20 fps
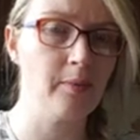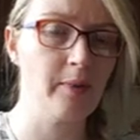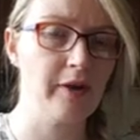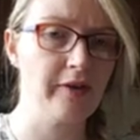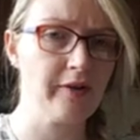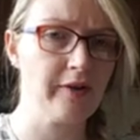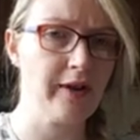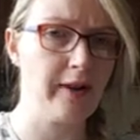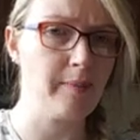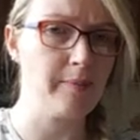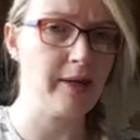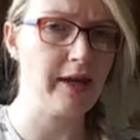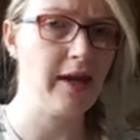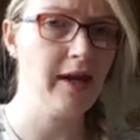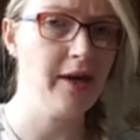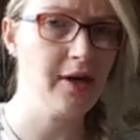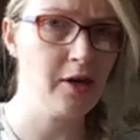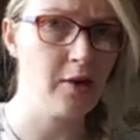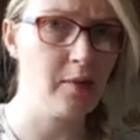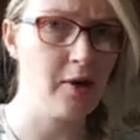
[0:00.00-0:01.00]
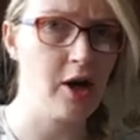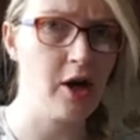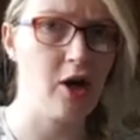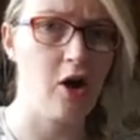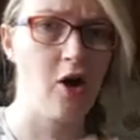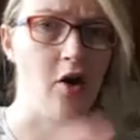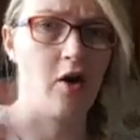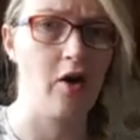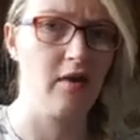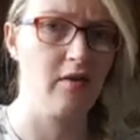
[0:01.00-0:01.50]
whether that be inner work
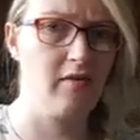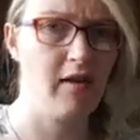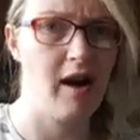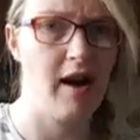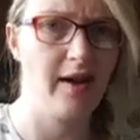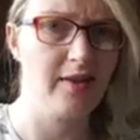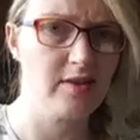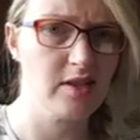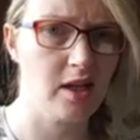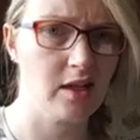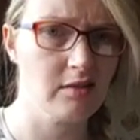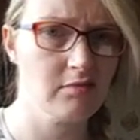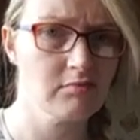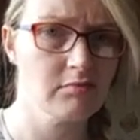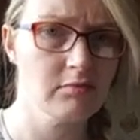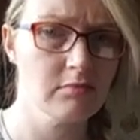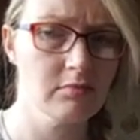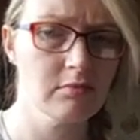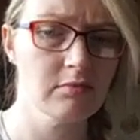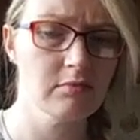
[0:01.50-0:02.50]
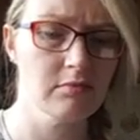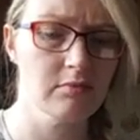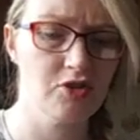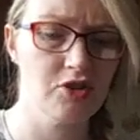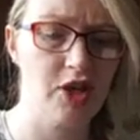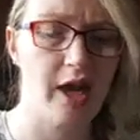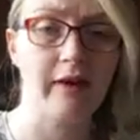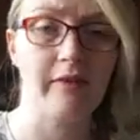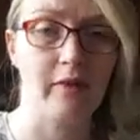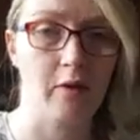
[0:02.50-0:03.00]
or outside
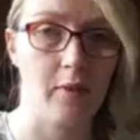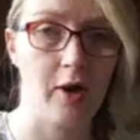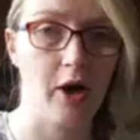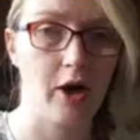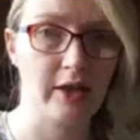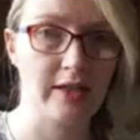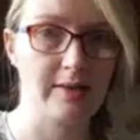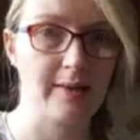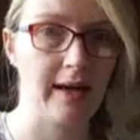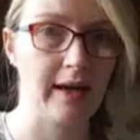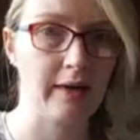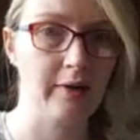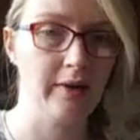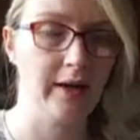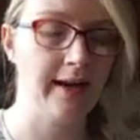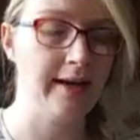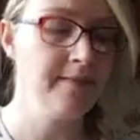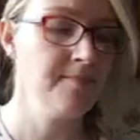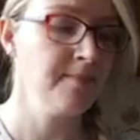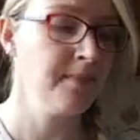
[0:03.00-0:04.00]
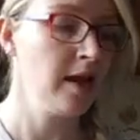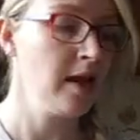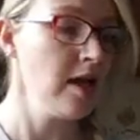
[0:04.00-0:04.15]
general work as well, okay?